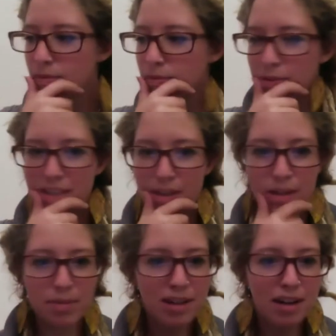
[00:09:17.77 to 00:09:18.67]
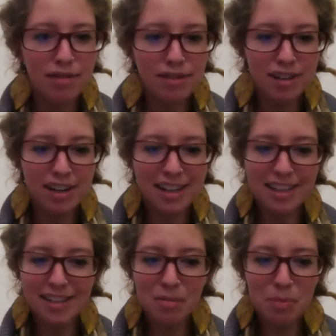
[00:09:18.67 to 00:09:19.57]
the other one. Sorry, I forgot
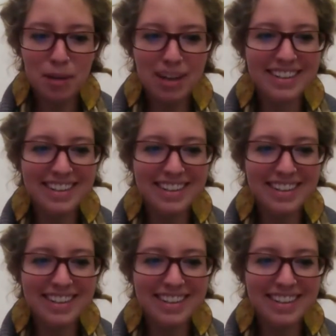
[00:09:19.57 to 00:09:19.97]
it. But